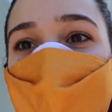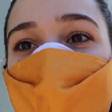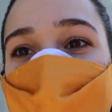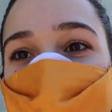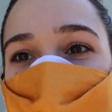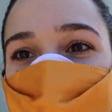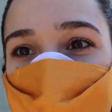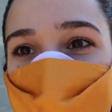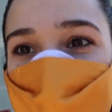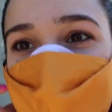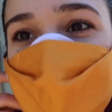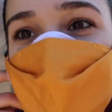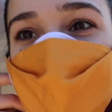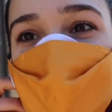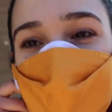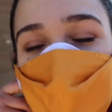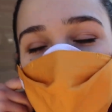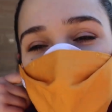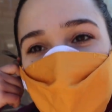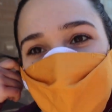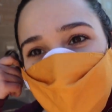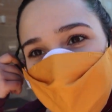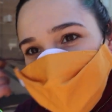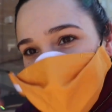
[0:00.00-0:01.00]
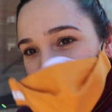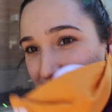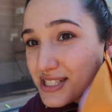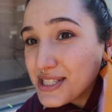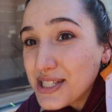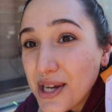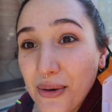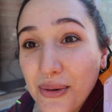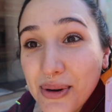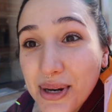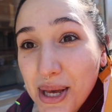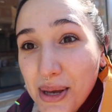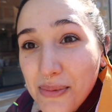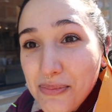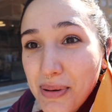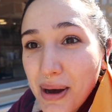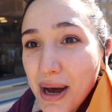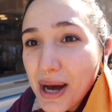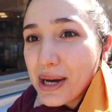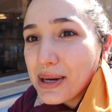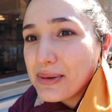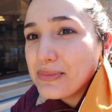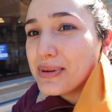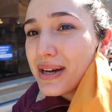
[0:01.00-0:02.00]
Next place is called Donut
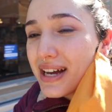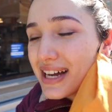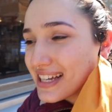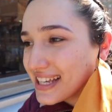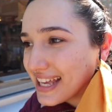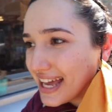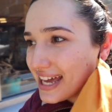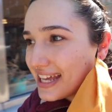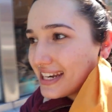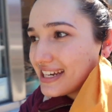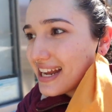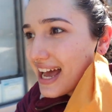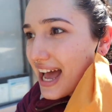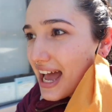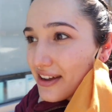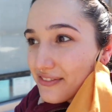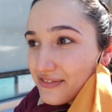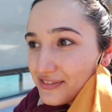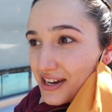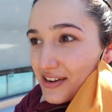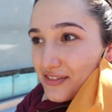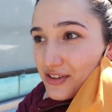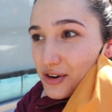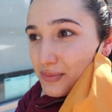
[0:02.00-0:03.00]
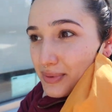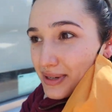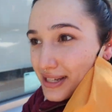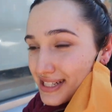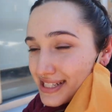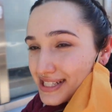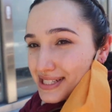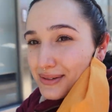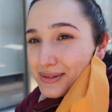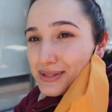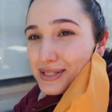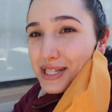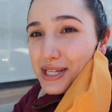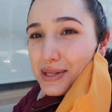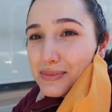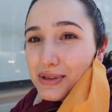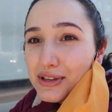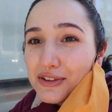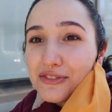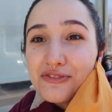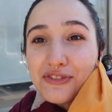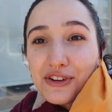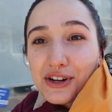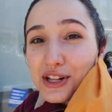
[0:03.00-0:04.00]
Pub. Again, I've never been, so it's gonna
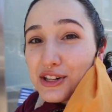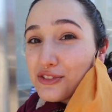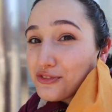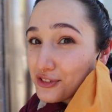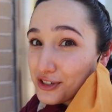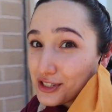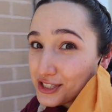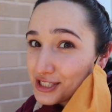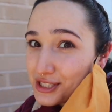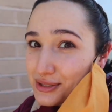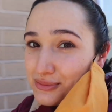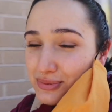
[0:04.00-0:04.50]
be full first